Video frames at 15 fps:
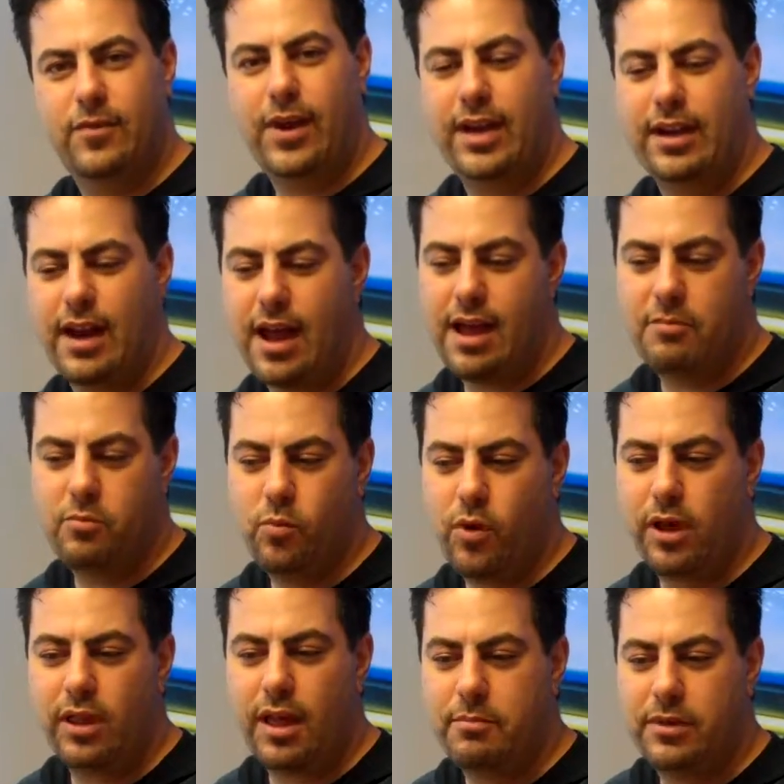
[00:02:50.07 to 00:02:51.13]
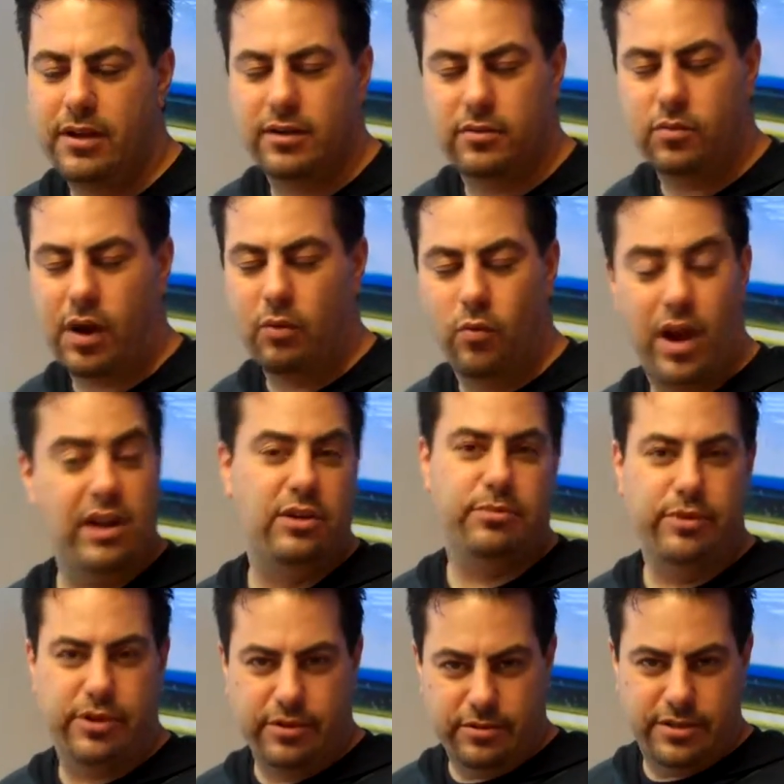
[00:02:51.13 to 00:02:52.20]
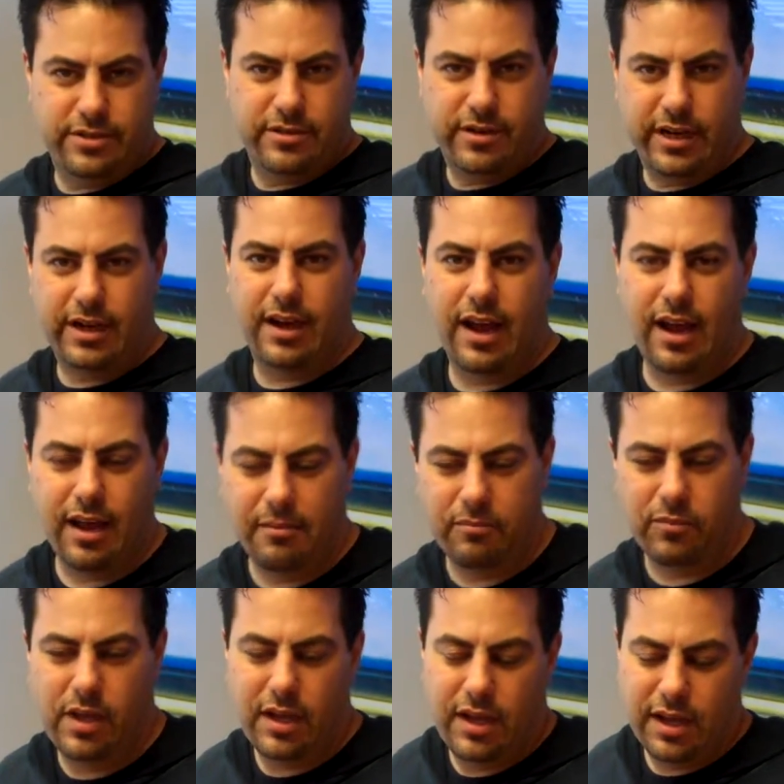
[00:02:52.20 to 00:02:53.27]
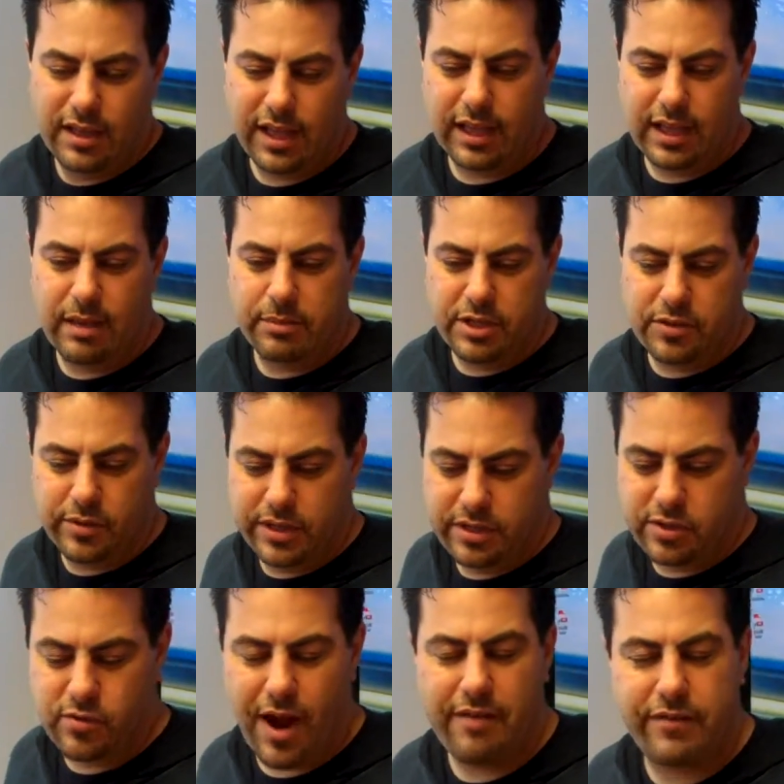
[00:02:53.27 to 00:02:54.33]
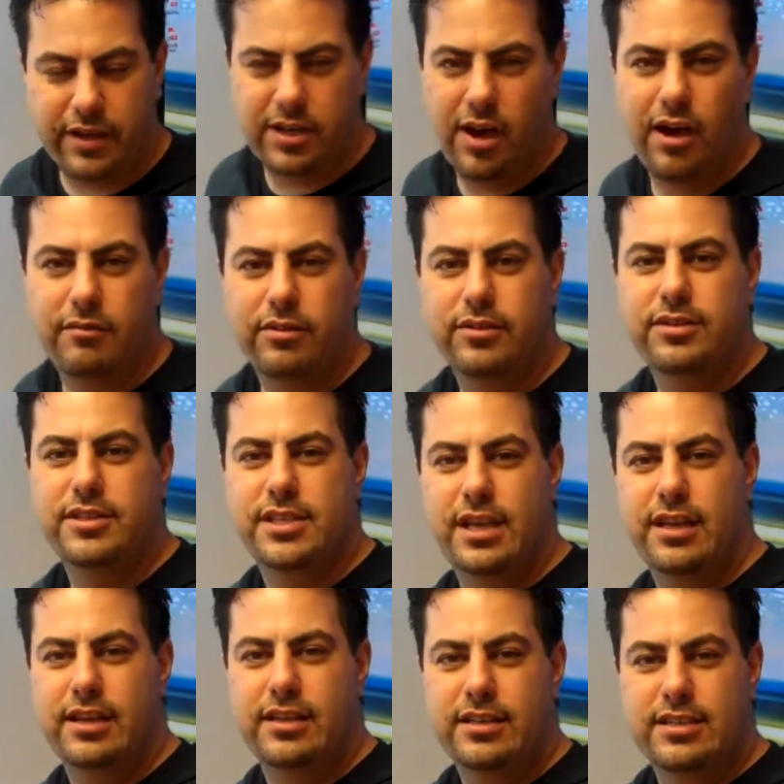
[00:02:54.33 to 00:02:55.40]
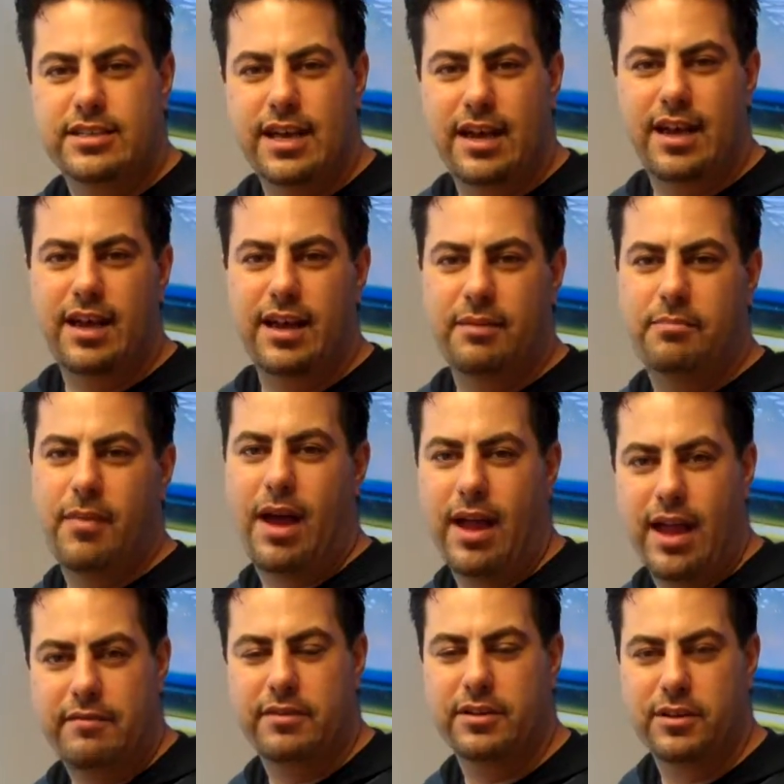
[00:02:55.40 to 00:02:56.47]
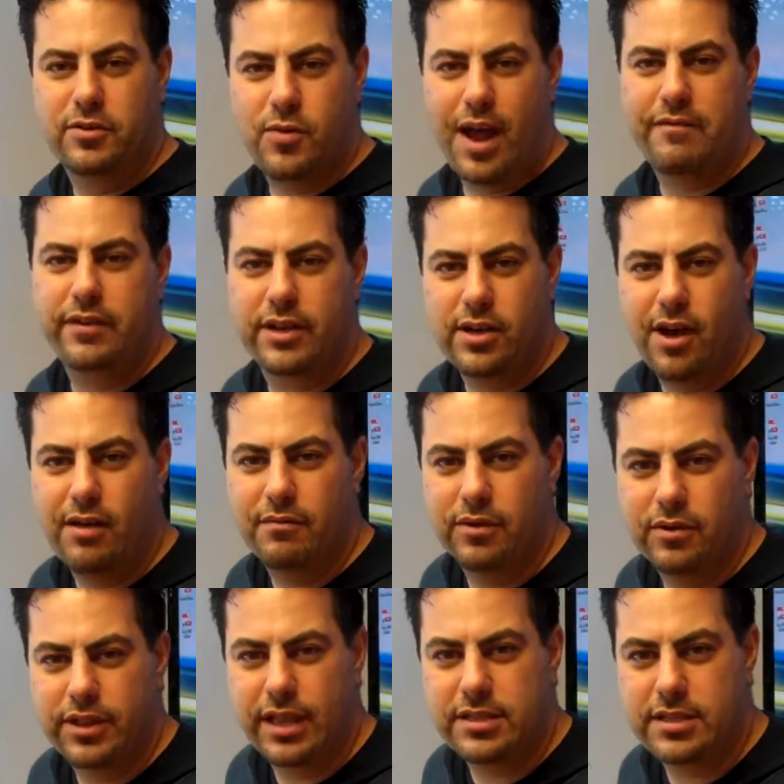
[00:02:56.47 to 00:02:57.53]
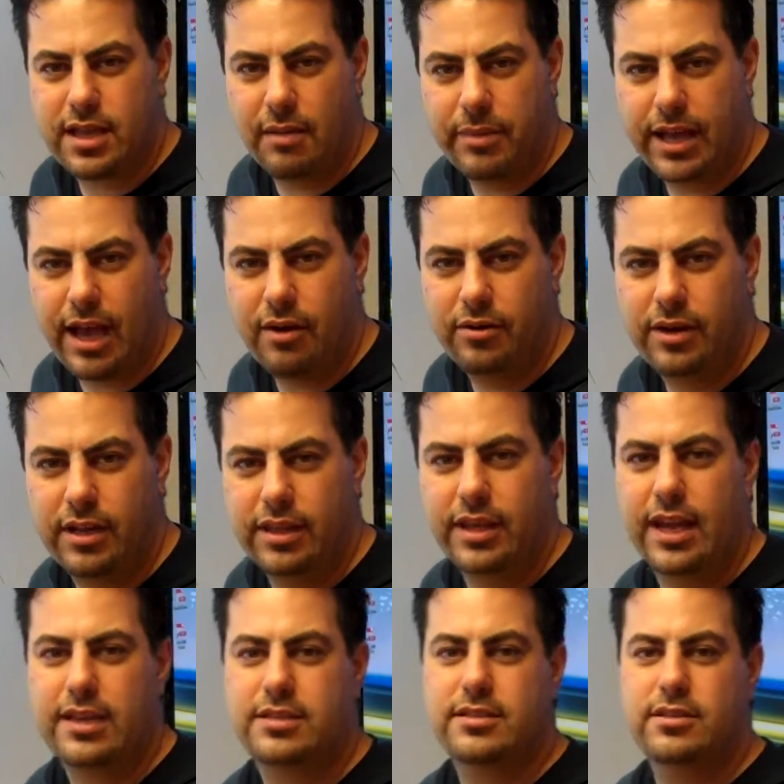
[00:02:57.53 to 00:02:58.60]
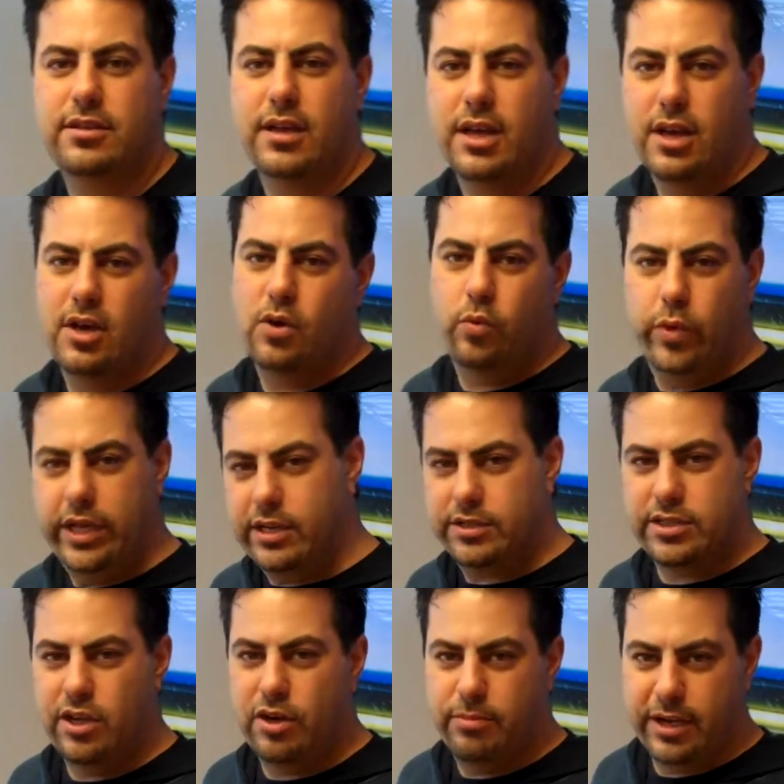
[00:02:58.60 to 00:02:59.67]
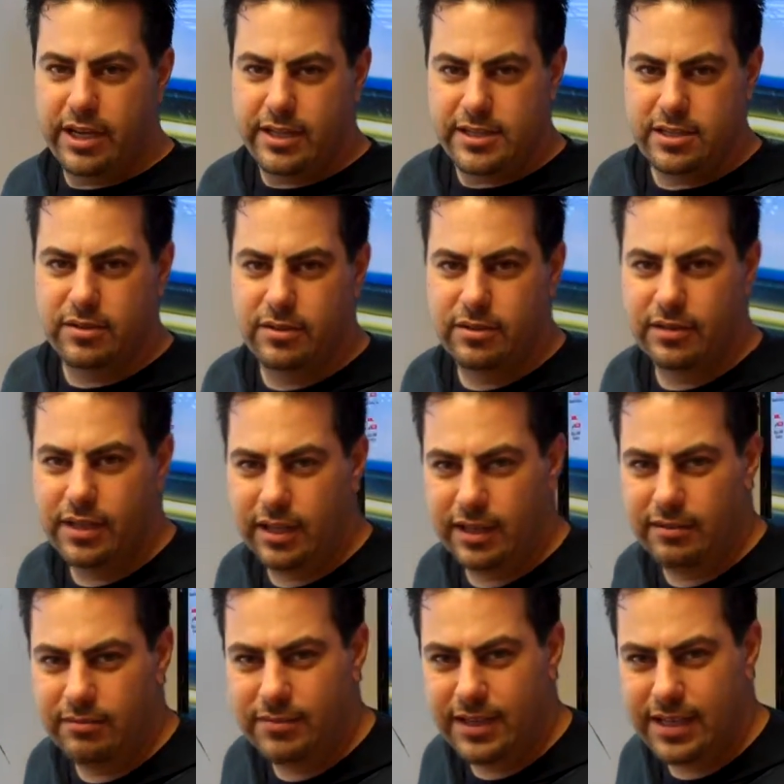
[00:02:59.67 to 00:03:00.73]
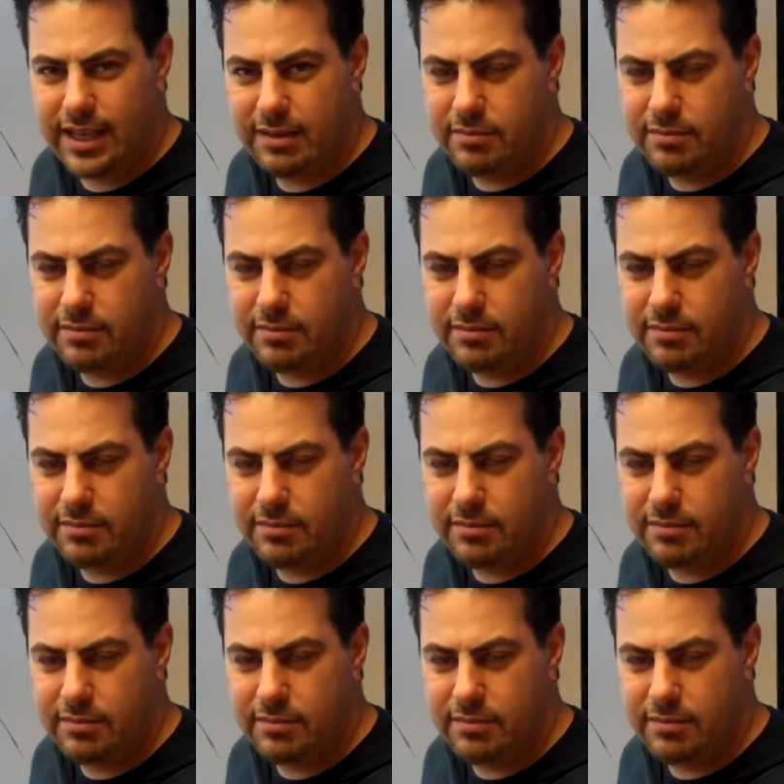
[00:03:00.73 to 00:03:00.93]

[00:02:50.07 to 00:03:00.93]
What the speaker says: great. Well, I'm a writer-producer, and lately I've been doing graphic novels, and I have a graphic novel that's coming out in the next week or so, but you can